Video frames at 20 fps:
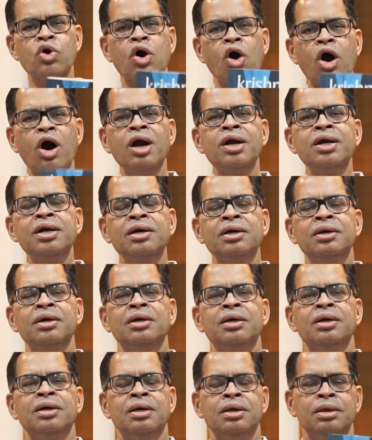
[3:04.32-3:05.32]
God,
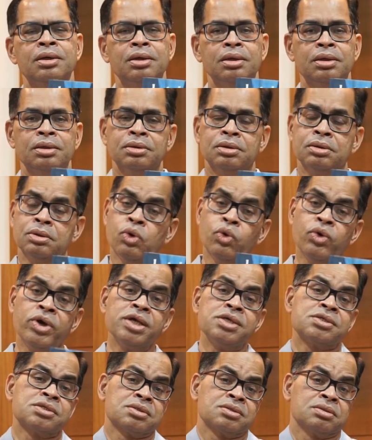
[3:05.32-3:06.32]
who
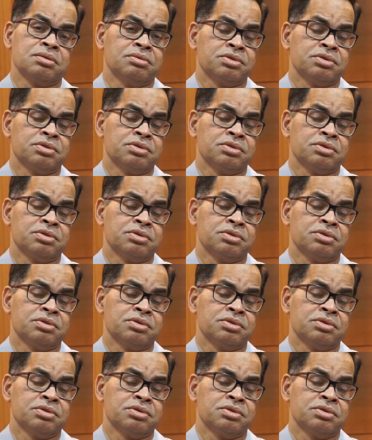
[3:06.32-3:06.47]
is